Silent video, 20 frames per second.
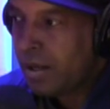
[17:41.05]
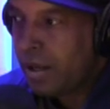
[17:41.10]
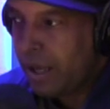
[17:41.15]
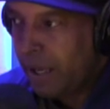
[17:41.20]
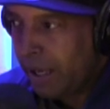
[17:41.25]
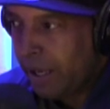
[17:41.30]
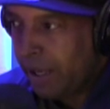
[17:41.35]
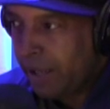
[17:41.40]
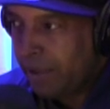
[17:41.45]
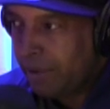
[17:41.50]

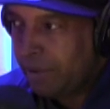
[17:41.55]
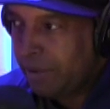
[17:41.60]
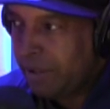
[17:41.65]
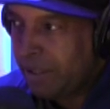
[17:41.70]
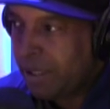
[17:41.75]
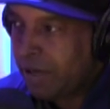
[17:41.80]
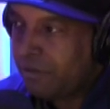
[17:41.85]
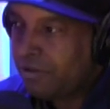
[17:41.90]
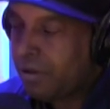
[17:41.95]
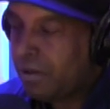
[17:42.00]
And
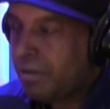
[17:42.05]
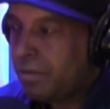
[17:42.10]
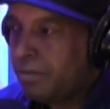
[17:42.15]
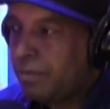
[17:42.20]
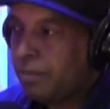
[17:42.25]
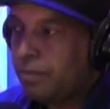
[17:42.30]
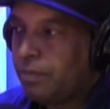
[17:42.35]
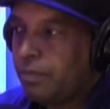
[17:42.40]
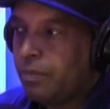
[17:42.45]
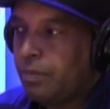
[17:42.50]
give
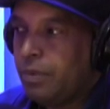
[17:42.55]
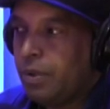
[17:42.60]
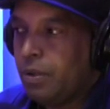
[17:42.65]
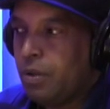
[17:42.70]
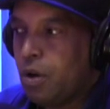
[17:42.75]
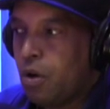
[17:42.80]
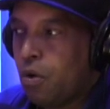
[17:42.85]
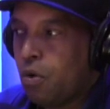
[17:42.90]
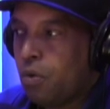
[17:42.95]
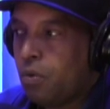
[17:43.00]
them, you
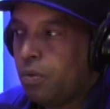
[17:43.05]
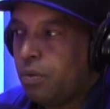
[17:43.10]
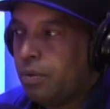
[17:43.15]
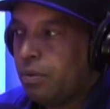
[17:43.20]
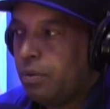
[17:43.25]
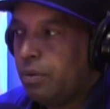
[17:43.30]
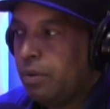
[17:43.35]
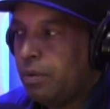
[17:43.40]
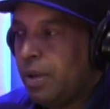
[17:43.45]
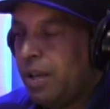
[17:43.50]
know,
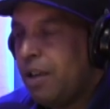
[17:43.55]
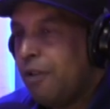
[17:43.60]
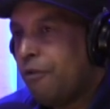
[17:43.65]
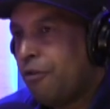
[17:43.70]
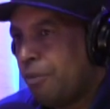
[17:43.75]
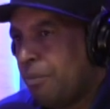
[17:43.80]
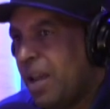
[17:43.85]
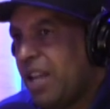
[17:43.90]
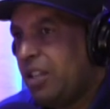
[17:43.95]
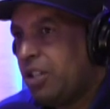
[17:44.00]
the
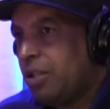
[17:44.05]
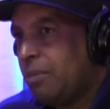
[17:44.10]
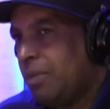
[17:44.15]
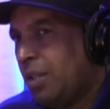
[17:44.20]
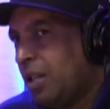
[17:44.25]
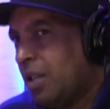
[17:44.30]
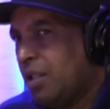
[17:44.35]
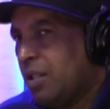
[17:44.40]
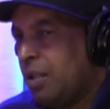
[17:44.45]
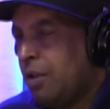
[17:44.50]
information
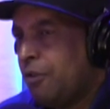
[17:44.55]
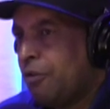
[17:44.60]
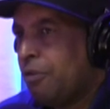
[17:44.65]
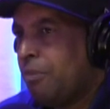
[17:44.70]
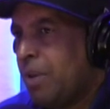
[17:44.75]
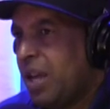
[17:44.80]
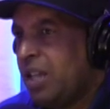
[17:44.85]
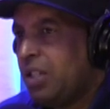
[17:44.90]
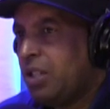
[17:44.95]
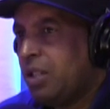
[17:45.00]
because the
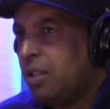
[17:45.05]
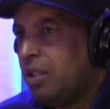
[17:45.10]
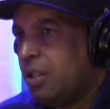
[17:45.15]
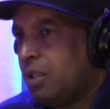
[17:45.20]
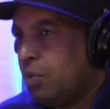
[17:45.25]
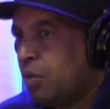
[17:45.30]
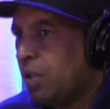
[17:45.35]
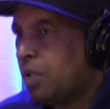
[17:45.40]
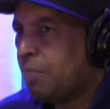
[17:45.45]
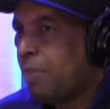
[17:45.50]
information
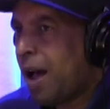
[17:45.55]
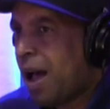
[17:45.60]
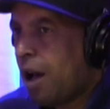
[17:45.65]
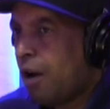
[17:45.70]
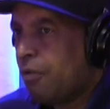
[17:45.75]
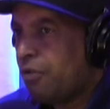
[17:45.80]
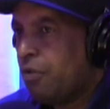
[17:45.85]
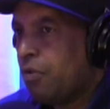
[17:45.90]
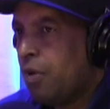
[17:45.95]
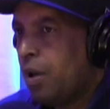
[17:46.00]
is what's
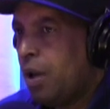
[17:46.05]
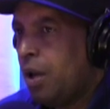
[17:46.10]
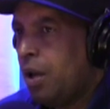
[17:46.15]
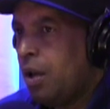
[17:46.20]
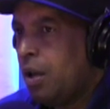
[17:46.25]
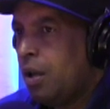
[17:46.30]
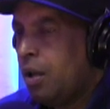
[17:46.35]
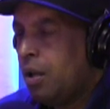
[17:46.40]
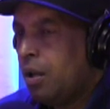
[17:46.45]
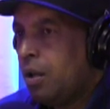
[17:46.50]
powerful.
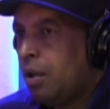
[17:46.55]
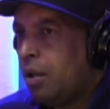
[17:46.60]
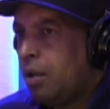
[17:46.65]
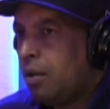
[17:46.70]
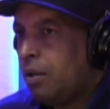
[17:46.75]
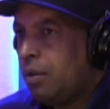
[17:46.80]
Mm-hmm.